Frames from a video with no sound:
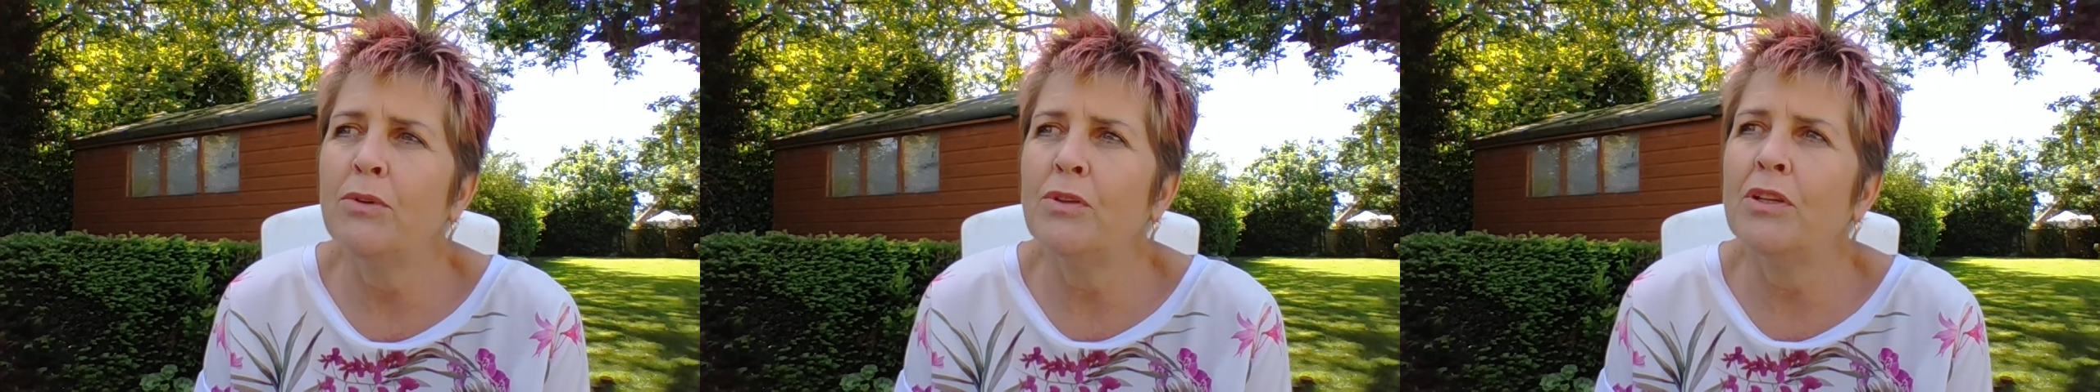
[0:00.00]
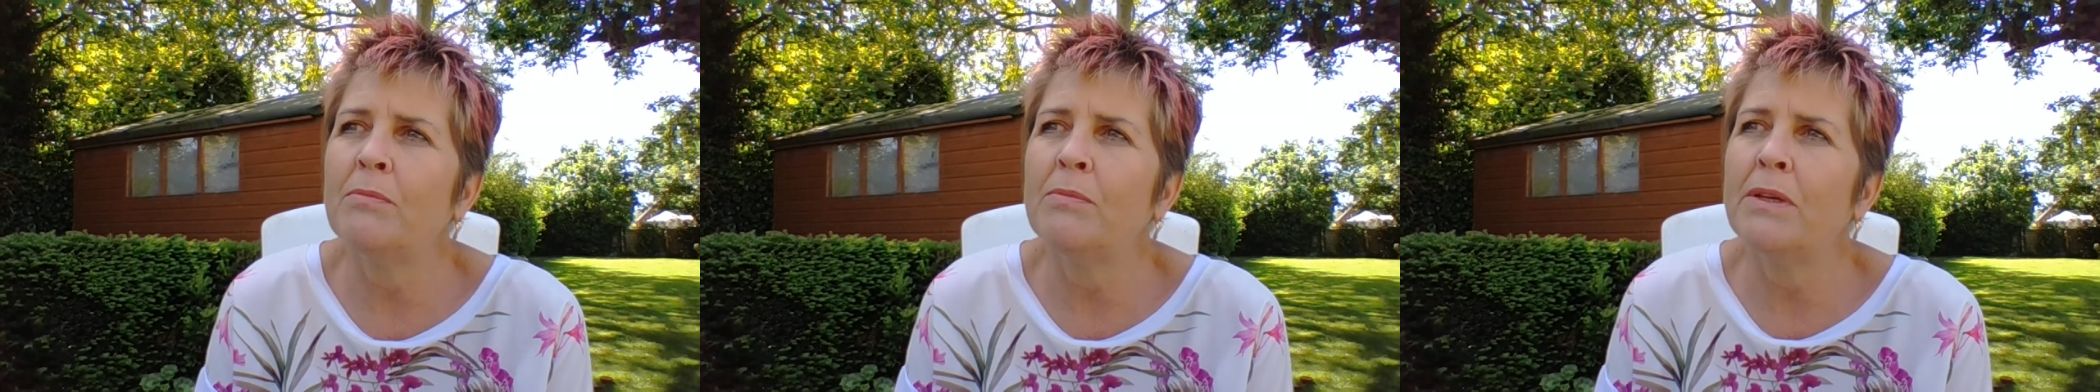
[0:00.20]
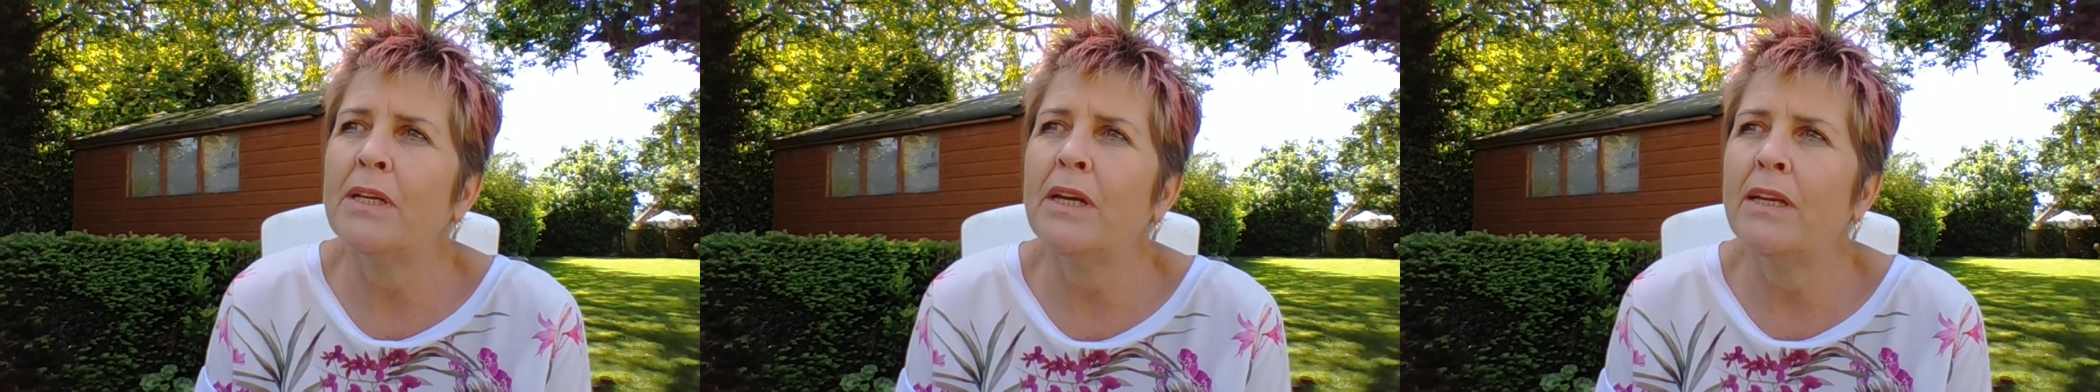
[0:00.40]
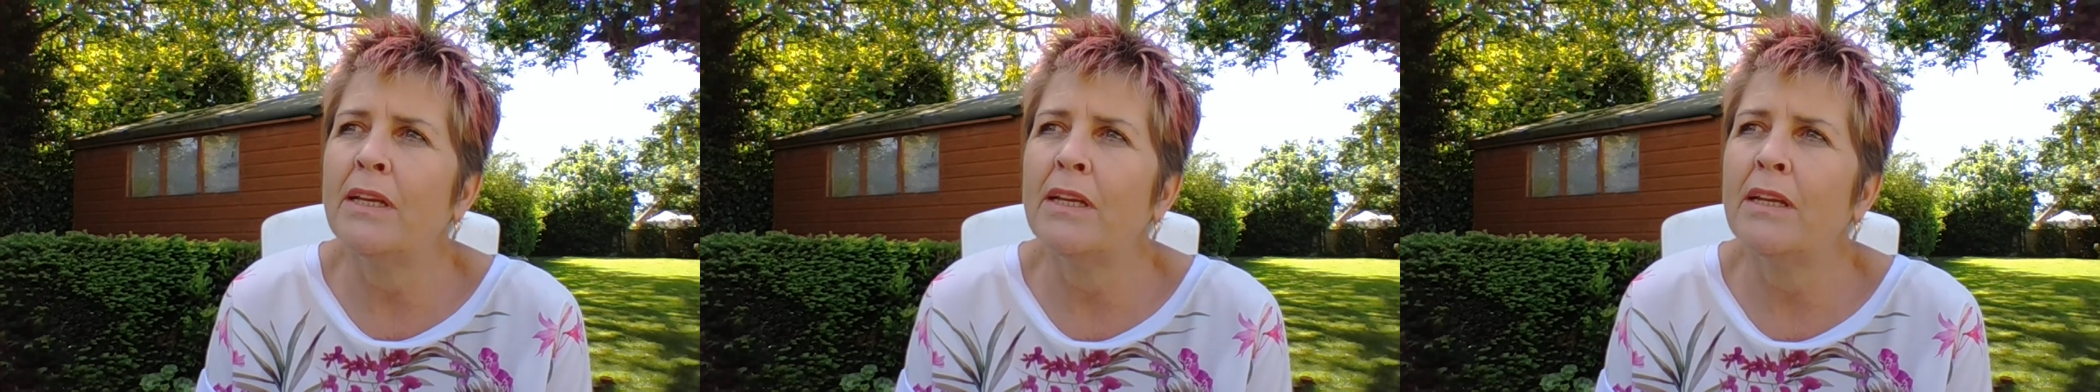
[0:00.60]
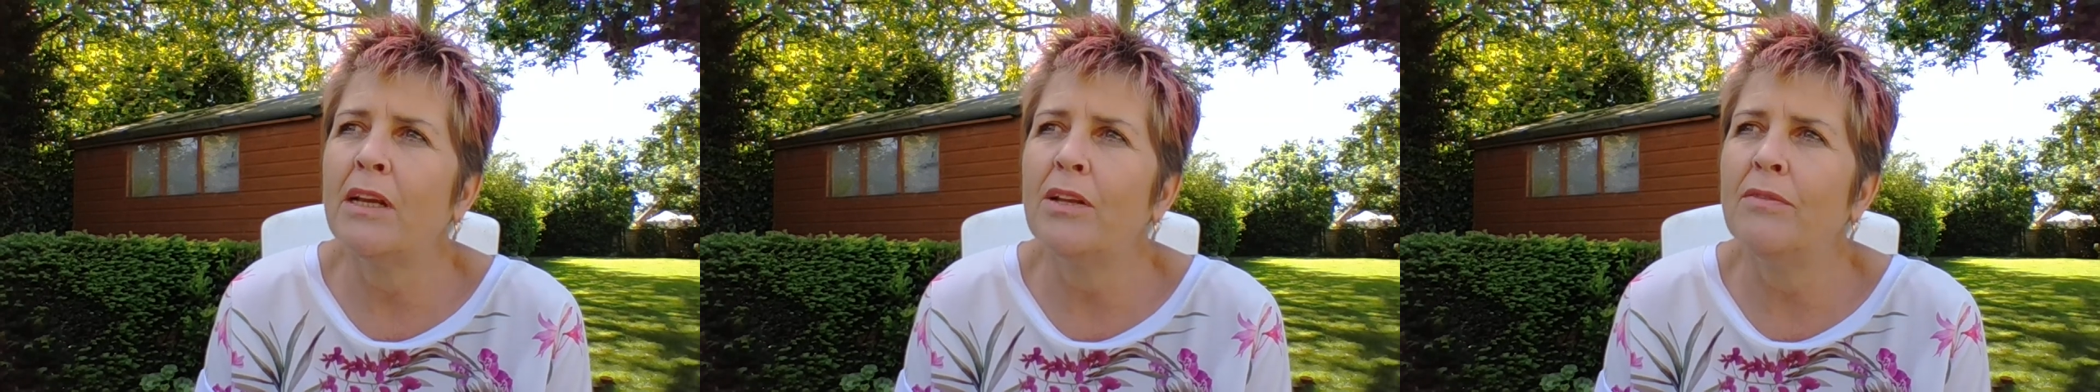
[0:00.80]
but you'll be
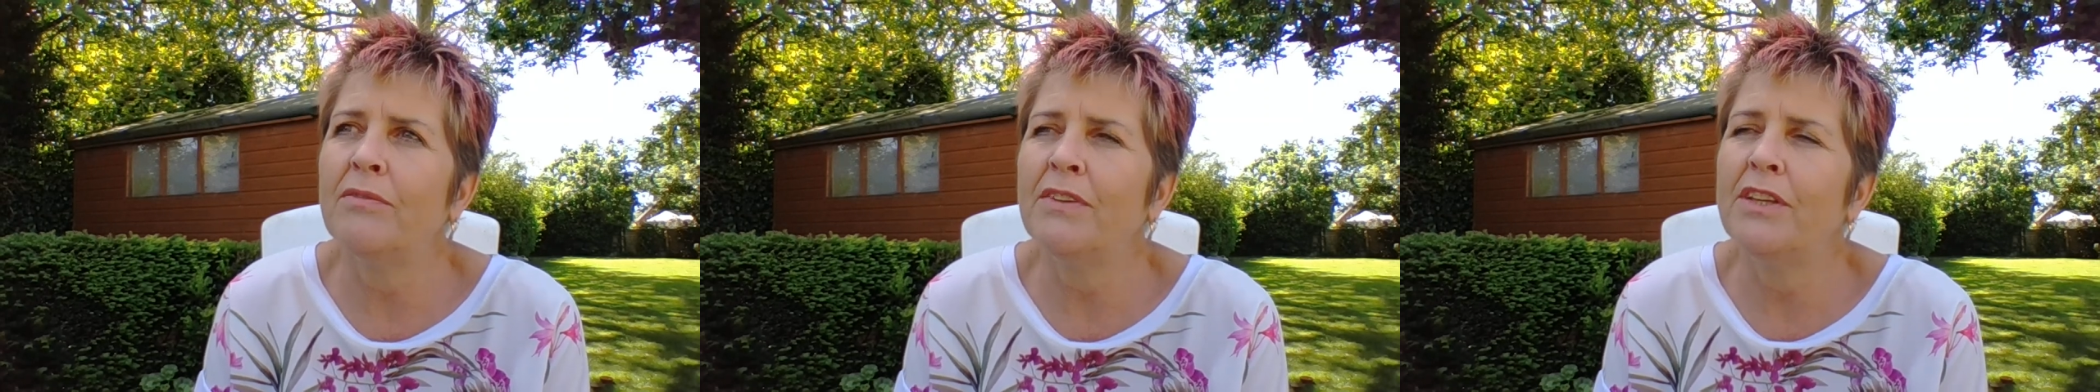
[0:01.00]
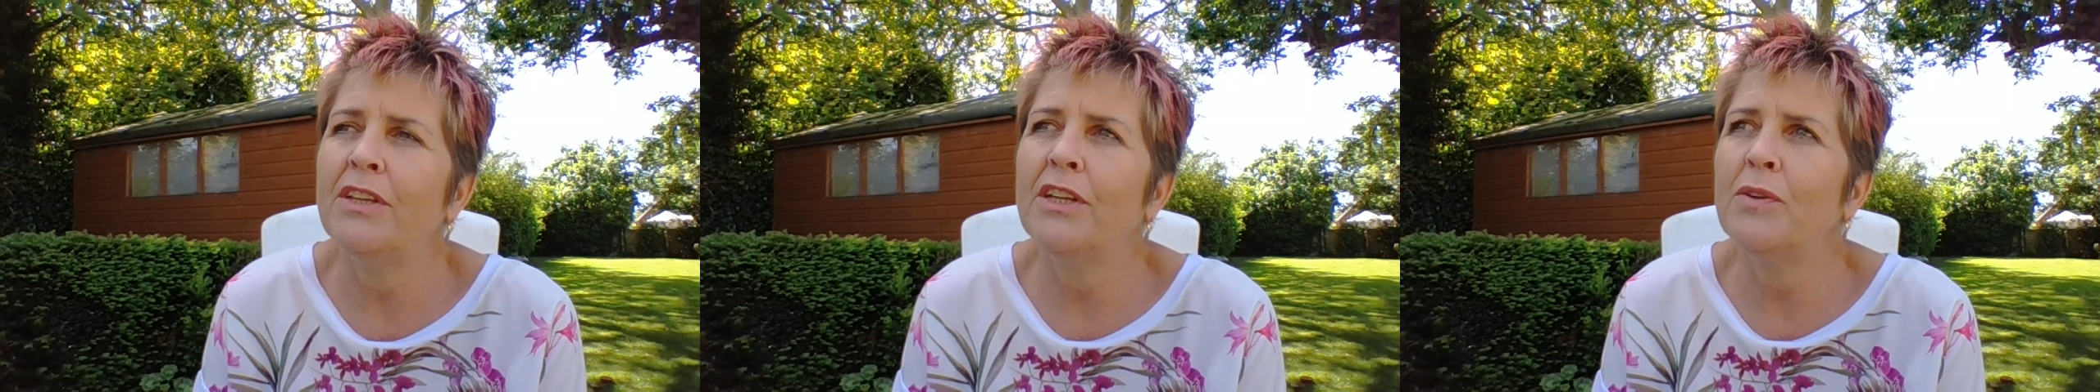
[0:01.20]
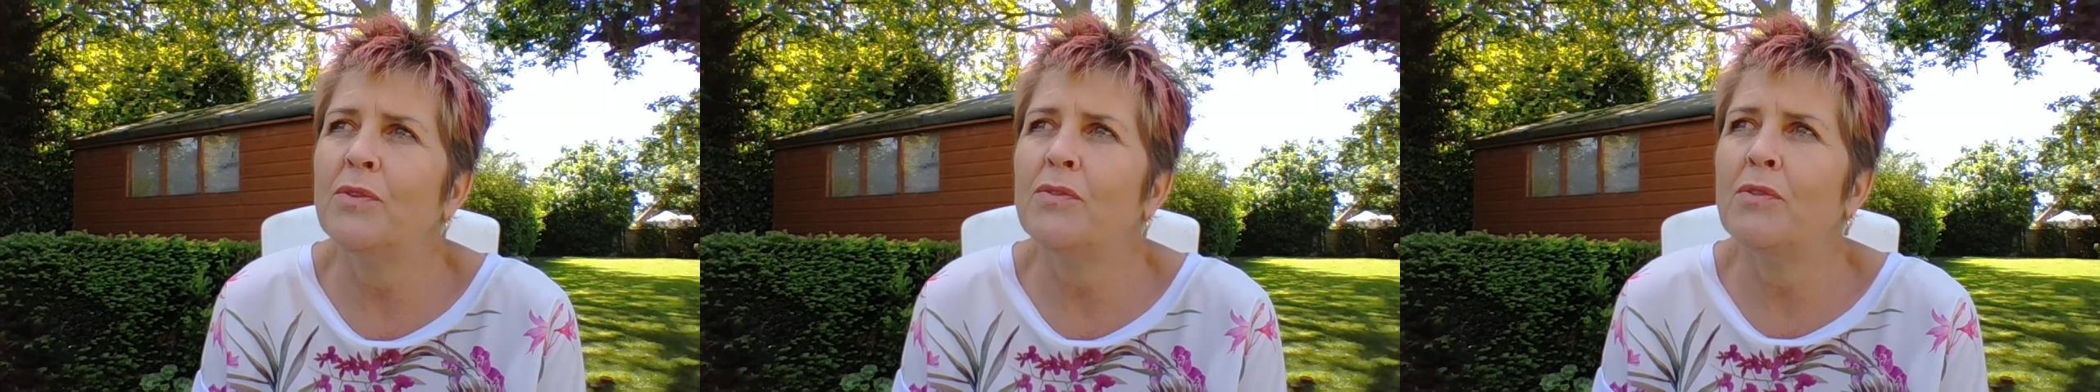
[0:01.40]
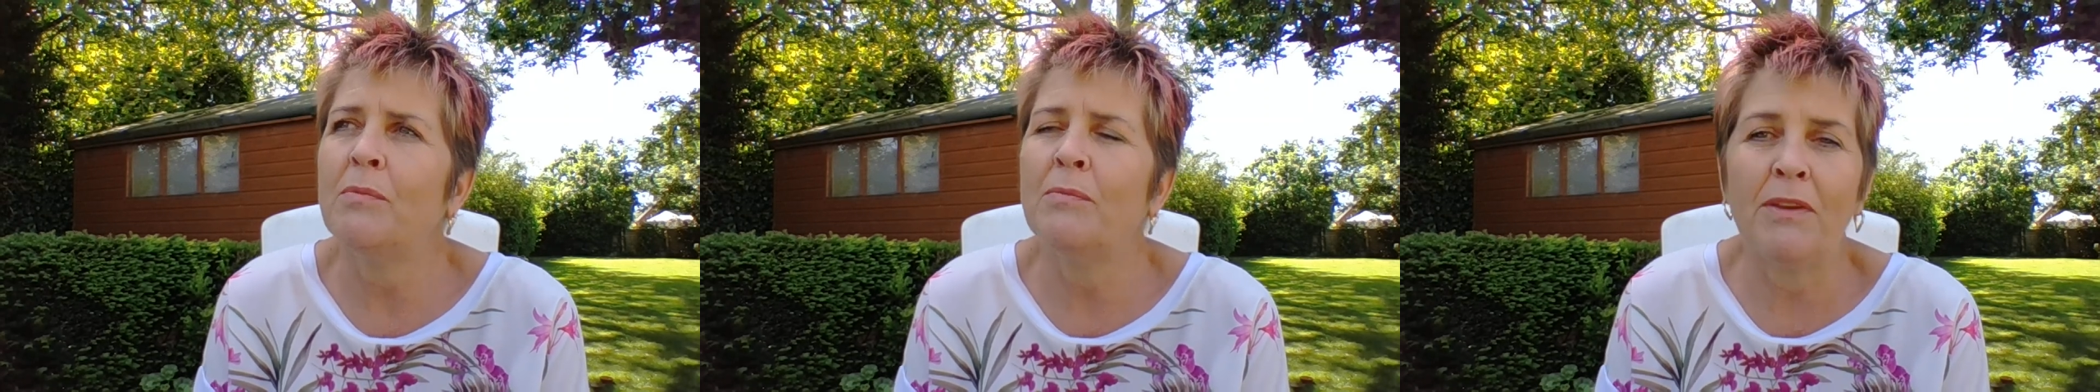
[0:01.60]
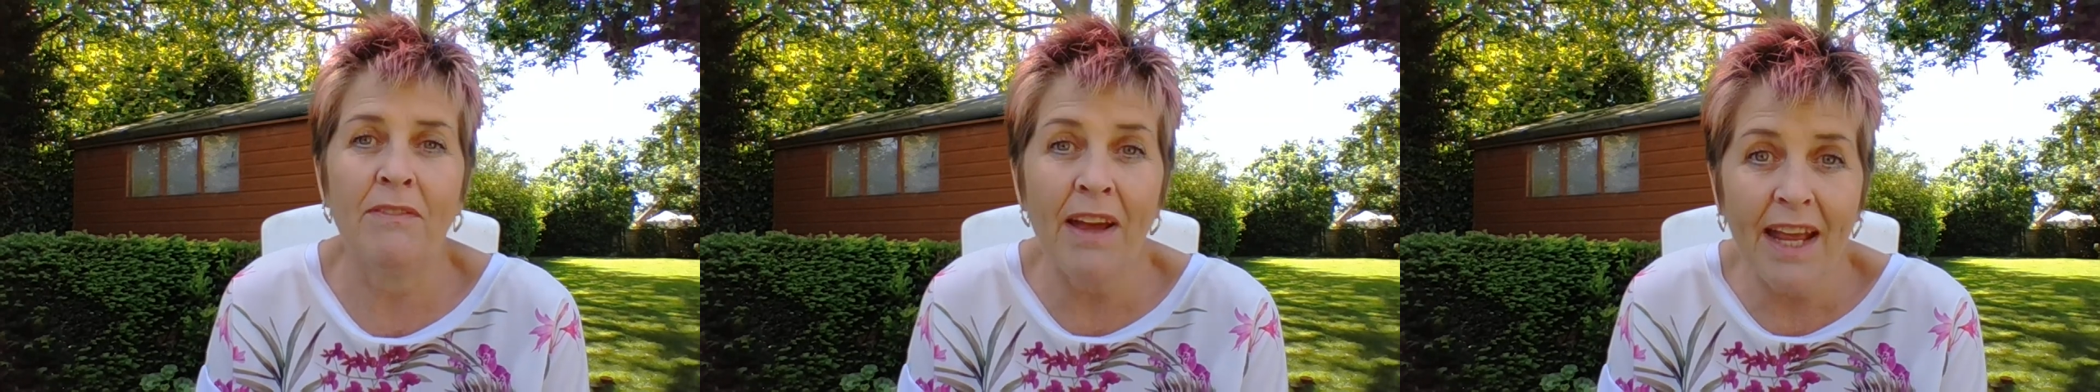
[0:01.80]
getting videos
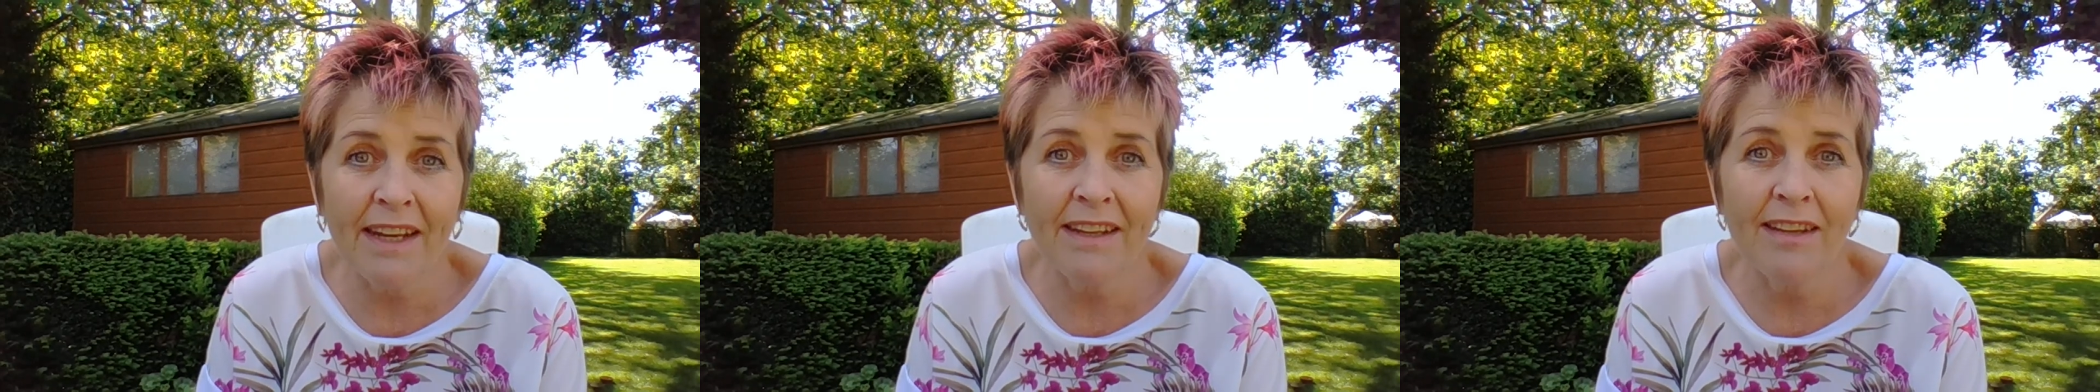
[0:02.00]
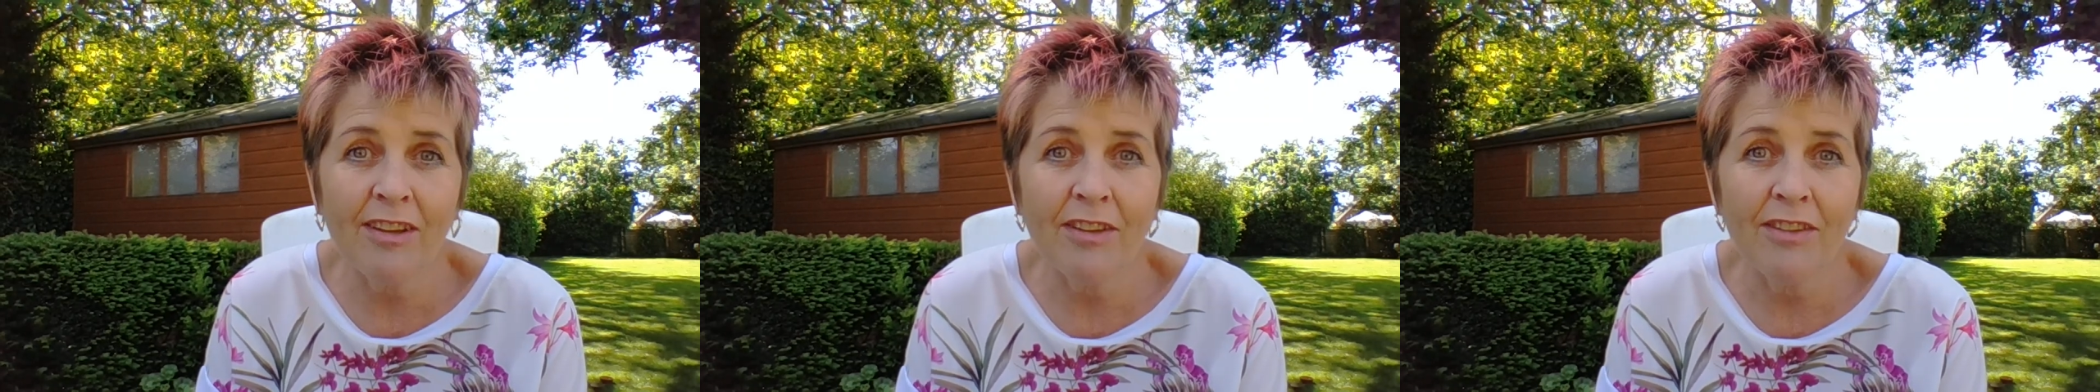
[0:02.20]
from the van